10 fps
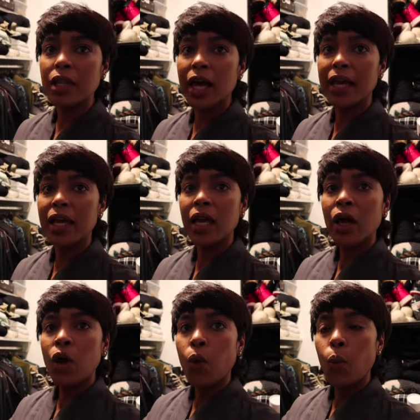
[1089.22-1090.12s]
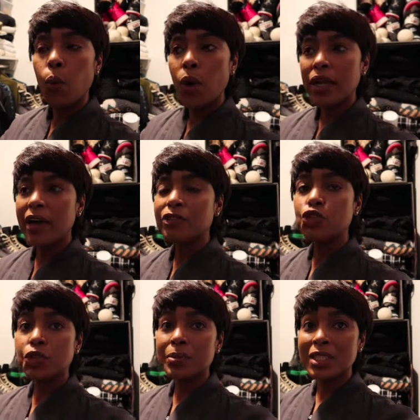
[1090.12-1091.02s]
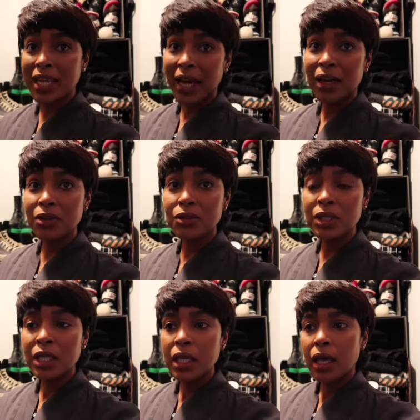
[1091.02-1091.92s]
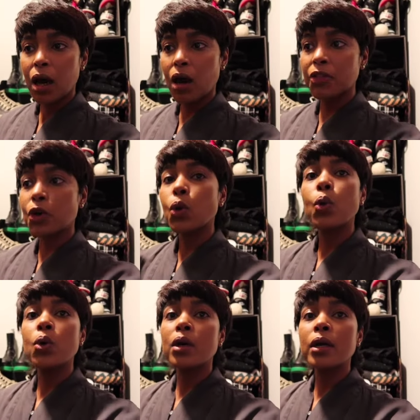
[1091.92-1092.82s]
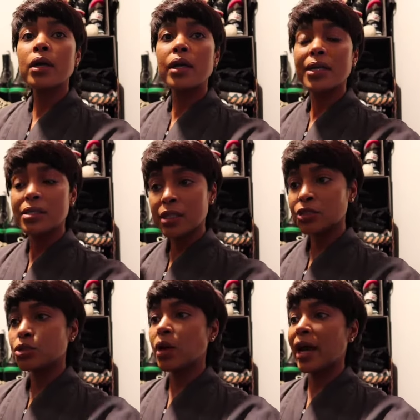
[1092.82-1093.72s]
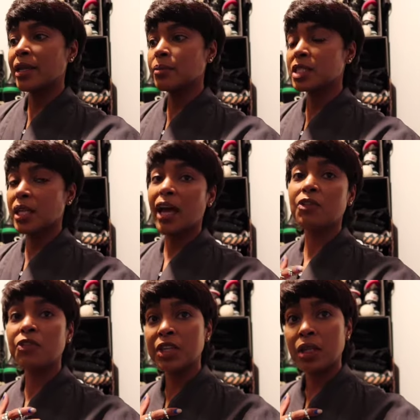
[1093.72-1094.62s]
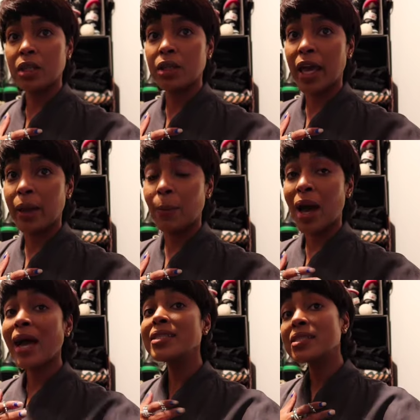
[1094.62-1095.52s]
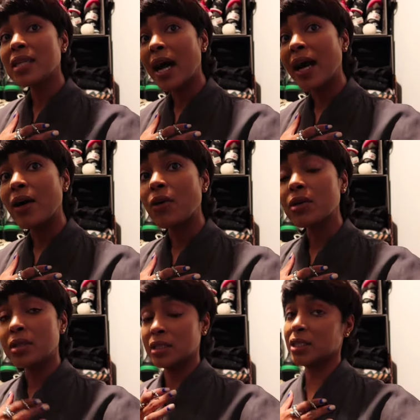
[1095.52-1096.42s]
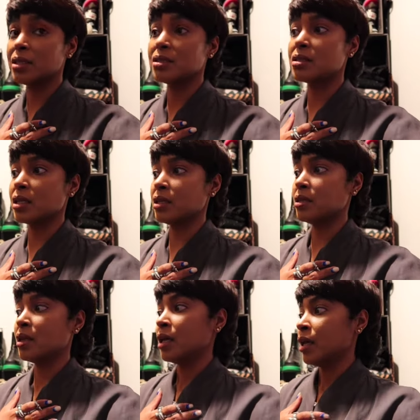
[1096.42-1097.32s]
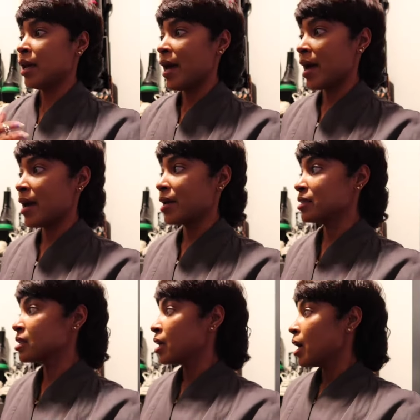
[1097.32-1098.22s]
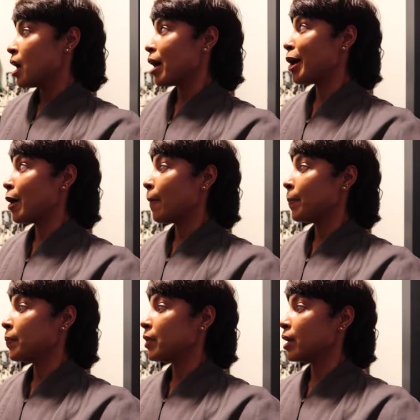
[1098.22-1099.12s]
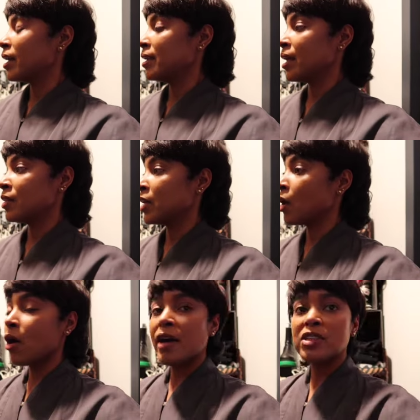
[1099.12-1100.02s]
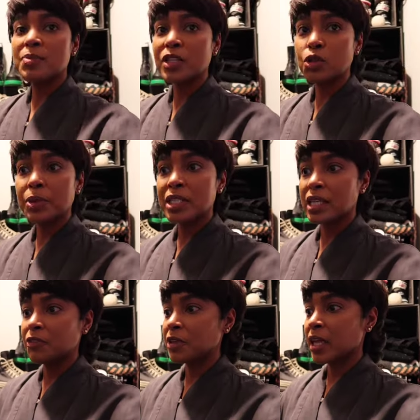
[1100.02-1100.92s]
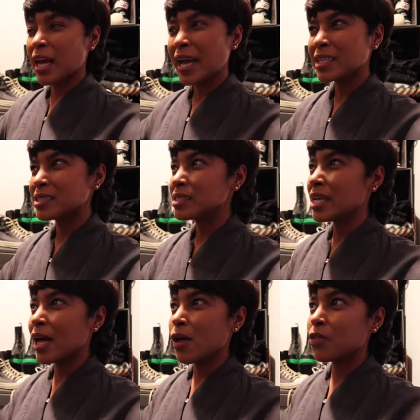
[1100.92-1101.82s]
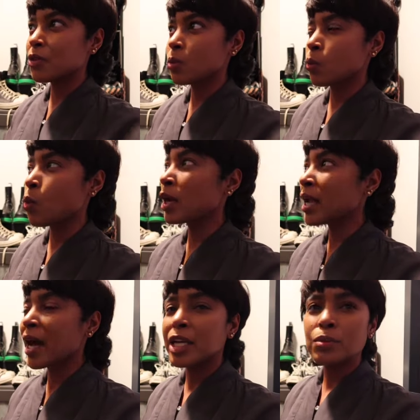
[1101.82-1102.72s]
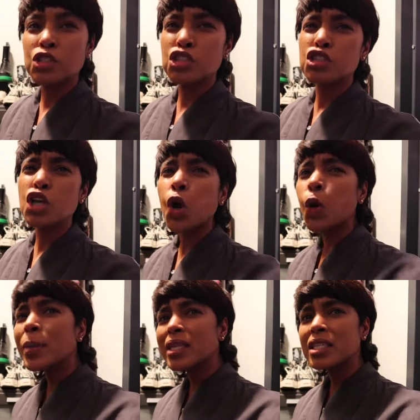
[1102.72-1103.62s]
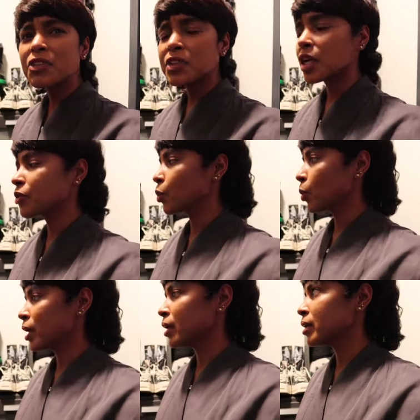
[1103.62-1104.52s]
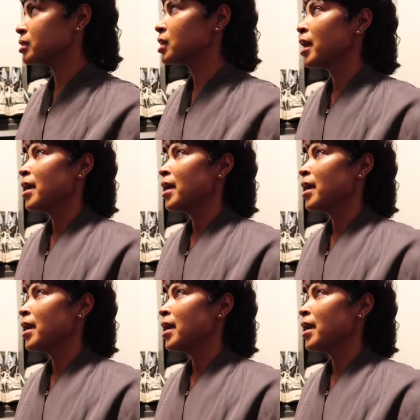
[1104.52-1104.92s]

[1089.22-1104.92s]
like what I've trimmed down are the core essential items that I feel that my style needs and has. Um, and, and they all have a special place. I feel like I can style one item so many different other ways